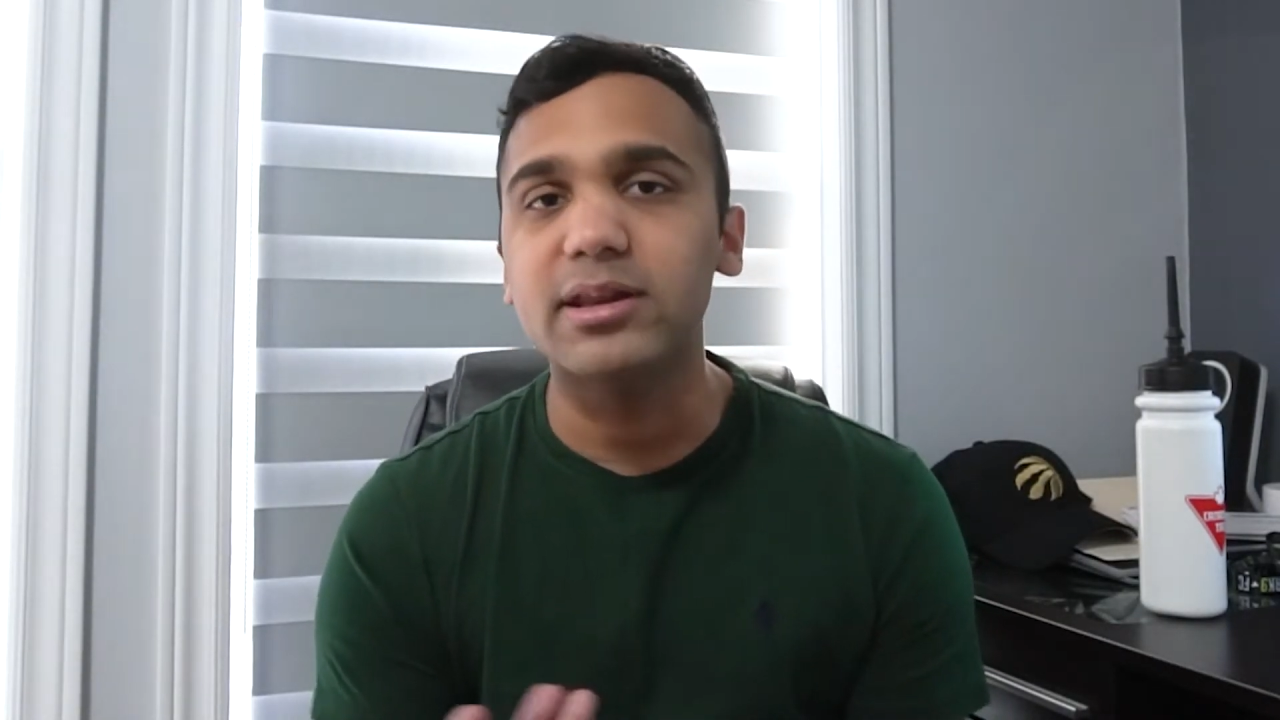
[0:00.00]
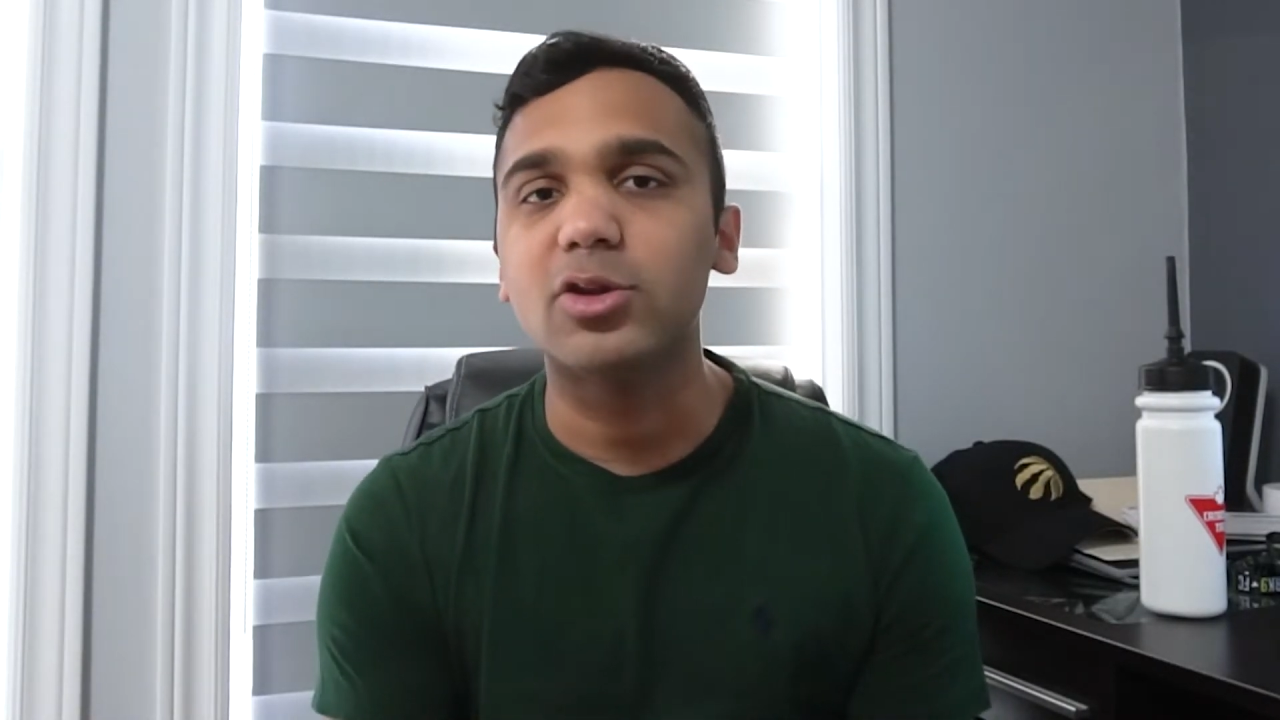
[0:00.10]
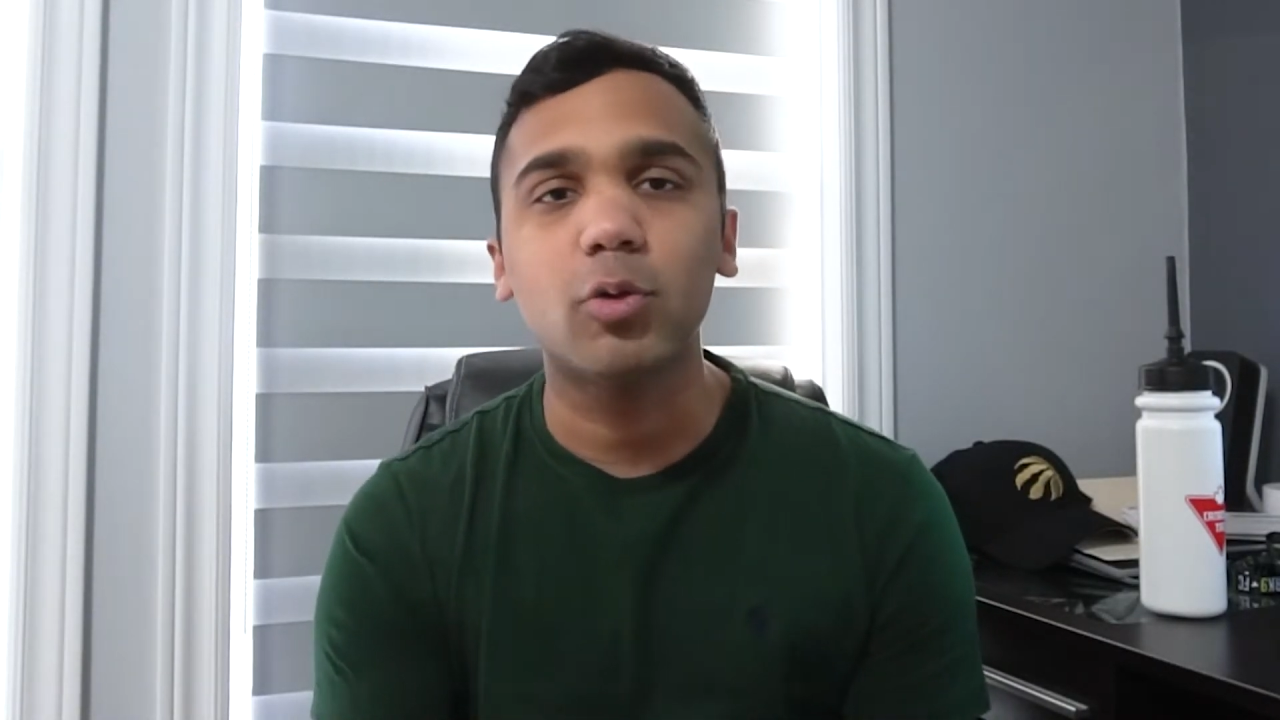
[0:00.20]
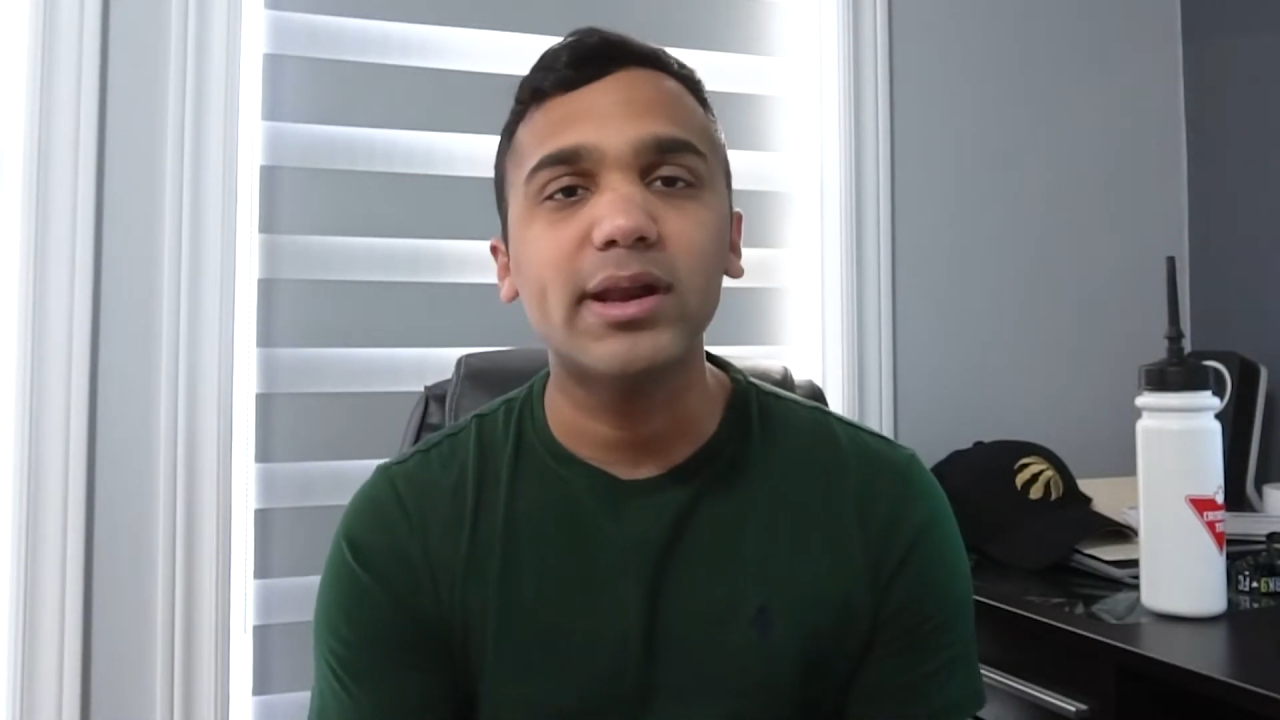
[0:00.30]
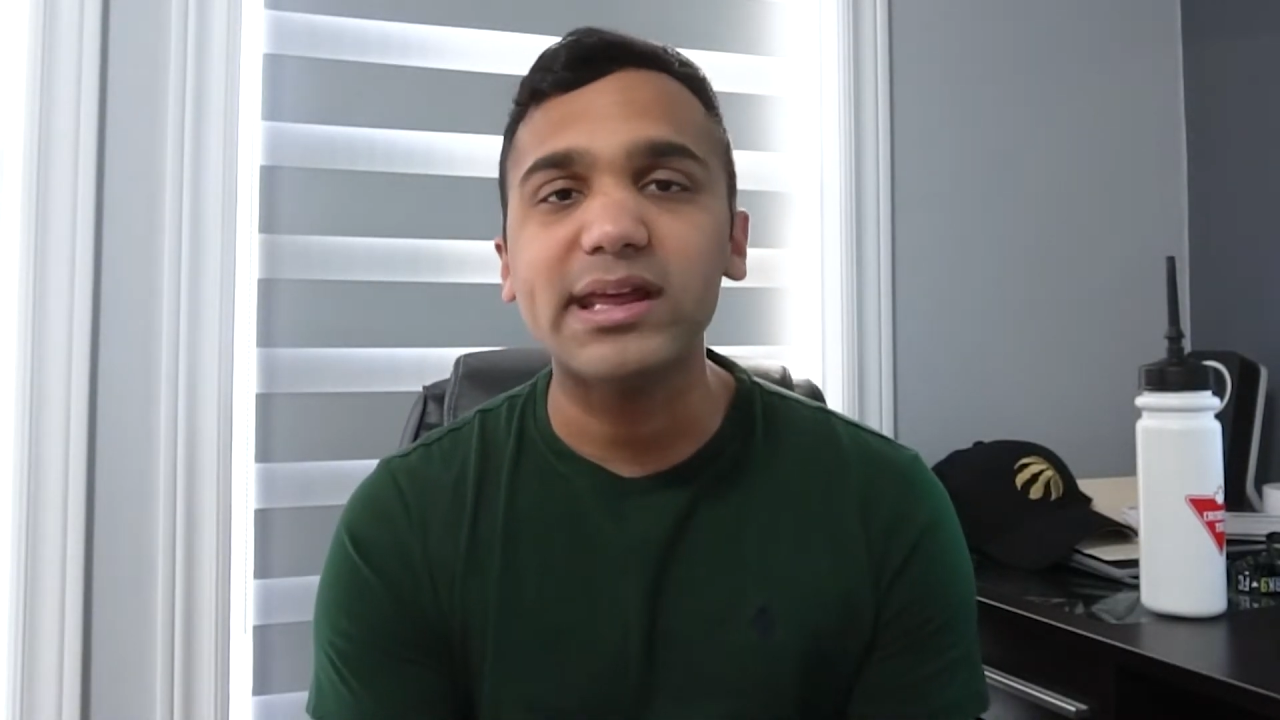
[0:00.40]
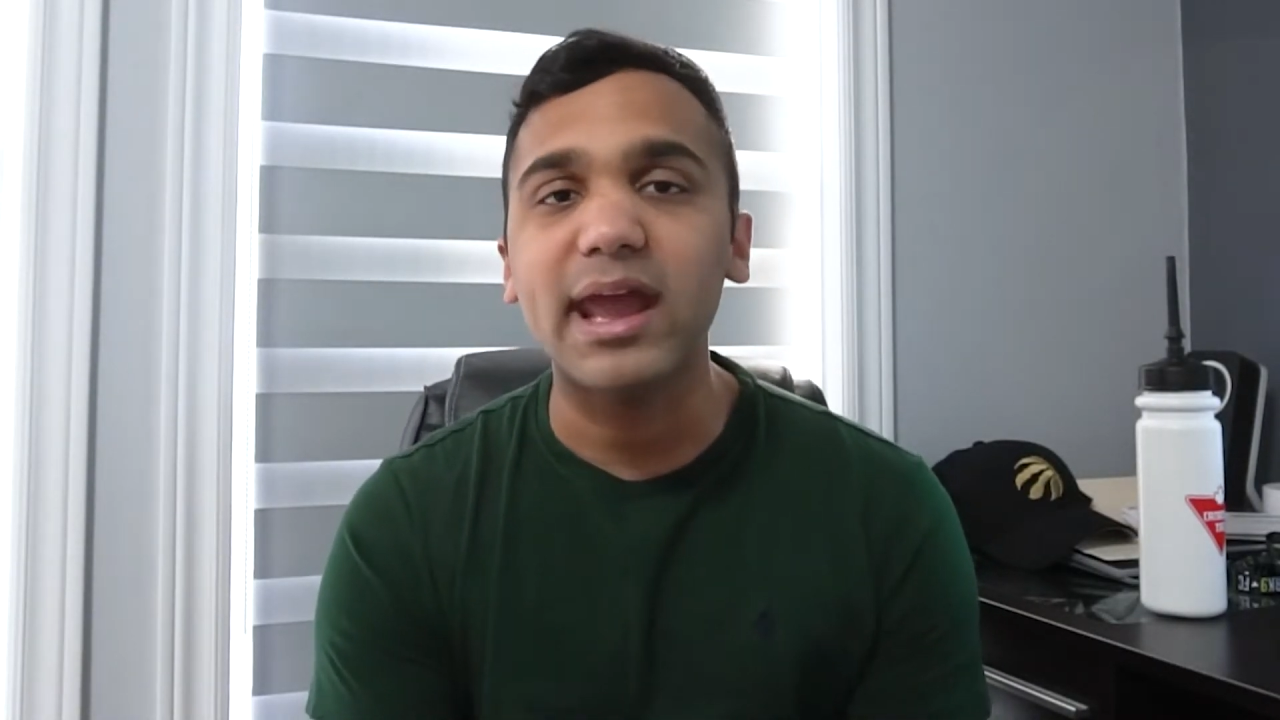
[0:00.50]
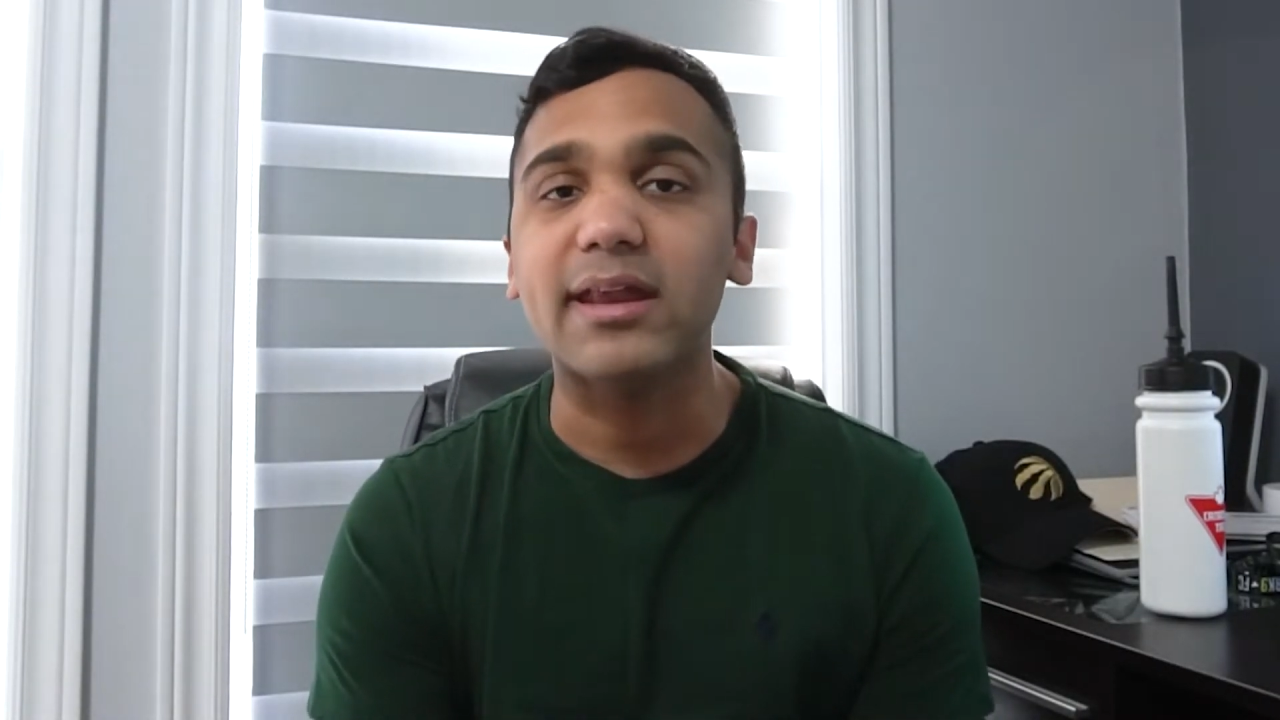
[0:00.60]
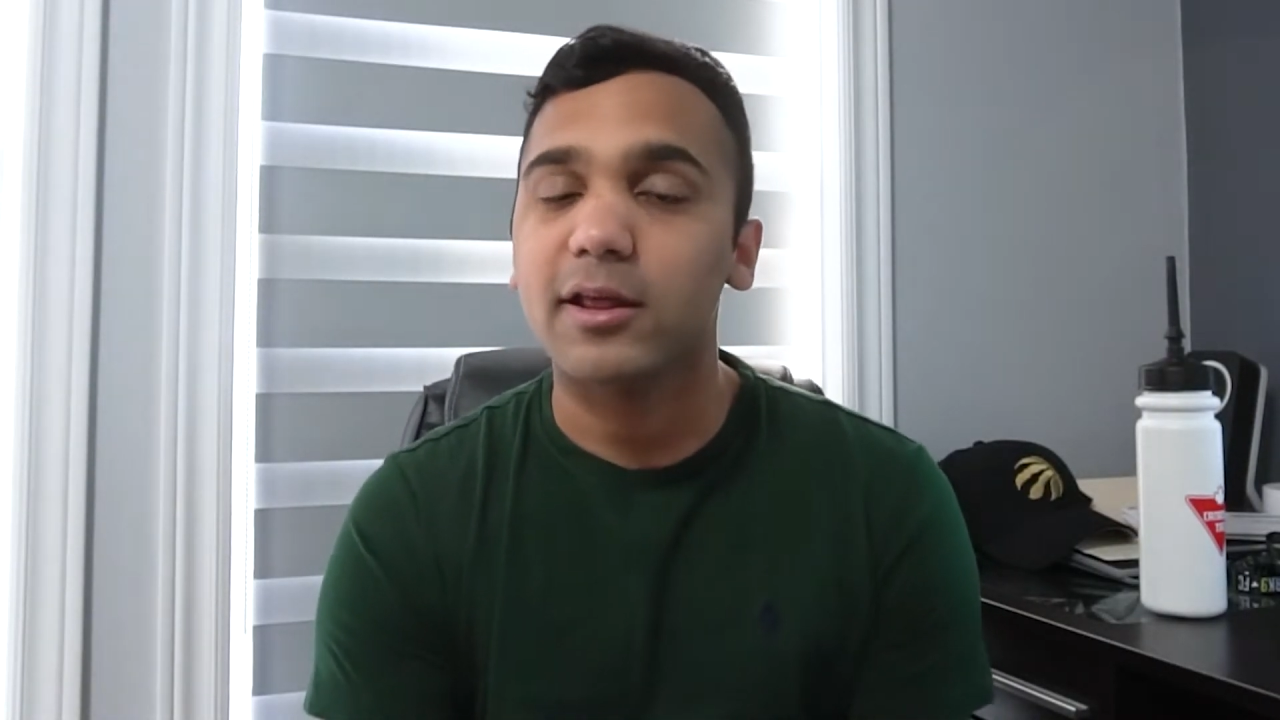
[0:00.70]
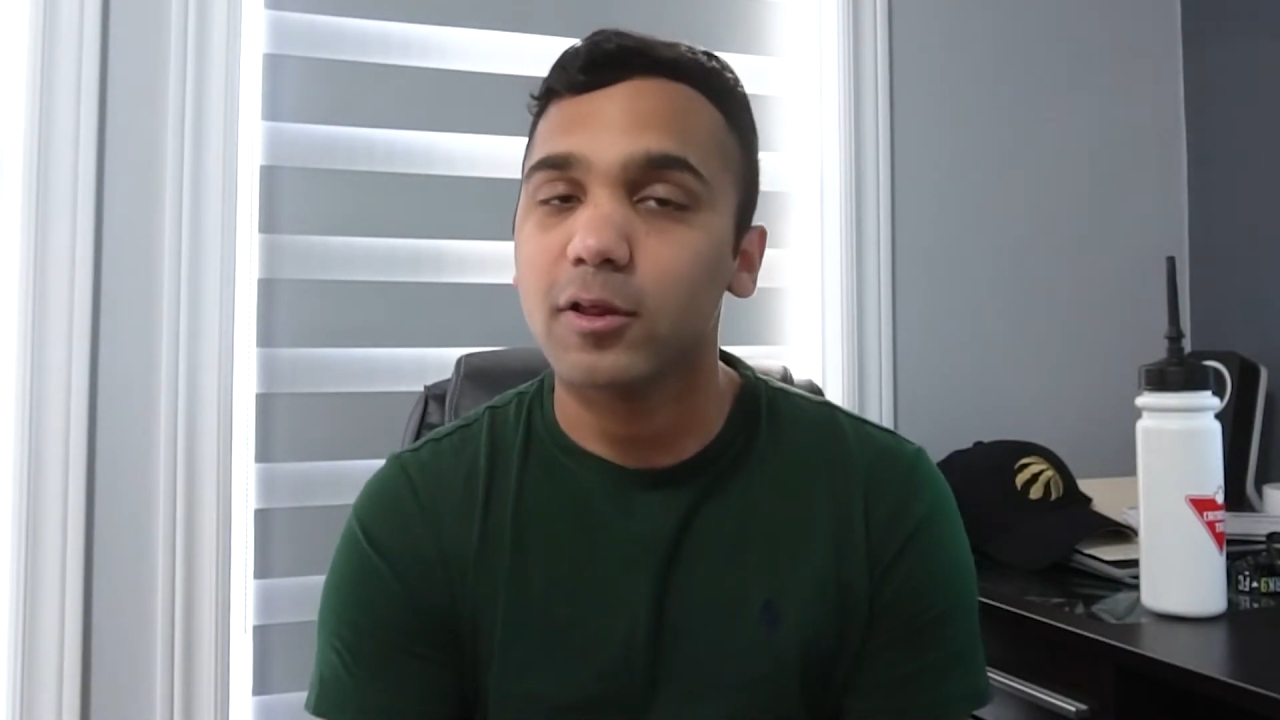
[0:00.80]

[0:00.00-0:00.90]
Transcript: to 28